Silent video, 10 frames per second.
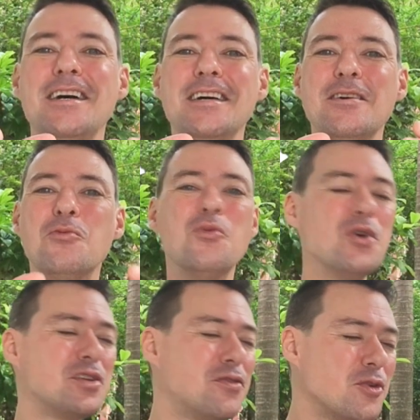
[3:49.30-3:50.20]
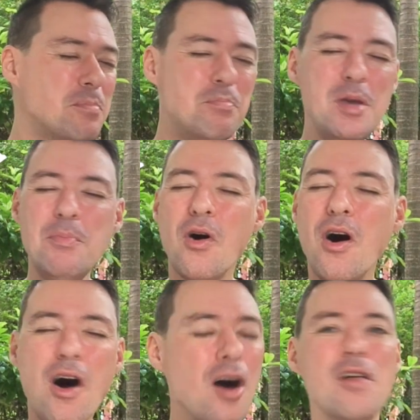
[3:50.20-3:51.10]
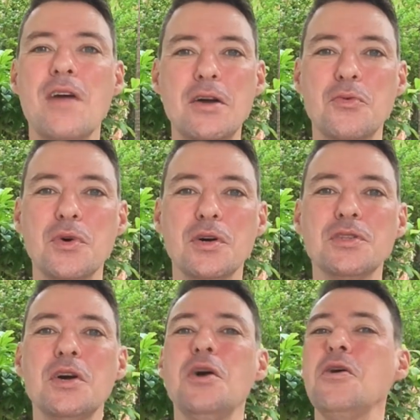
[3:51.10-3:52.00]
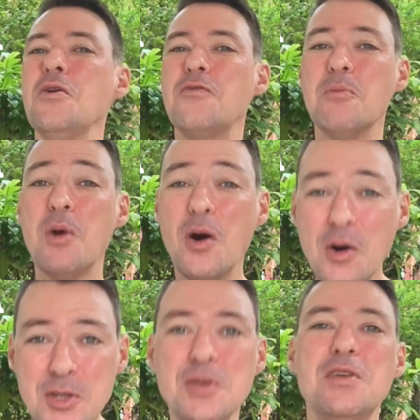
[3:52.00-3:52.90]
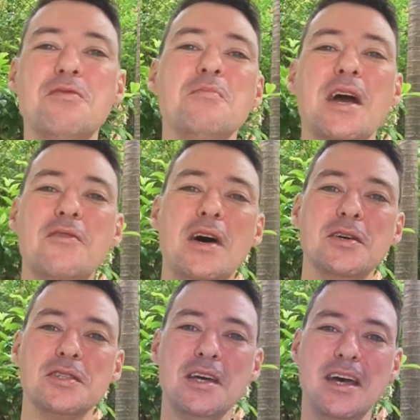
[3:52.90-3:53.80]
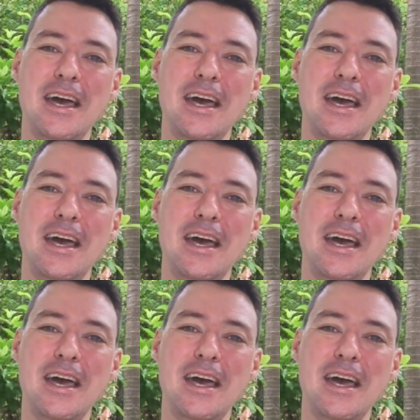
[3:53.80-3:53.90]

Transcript: works for people all around the world from also different backgrounds,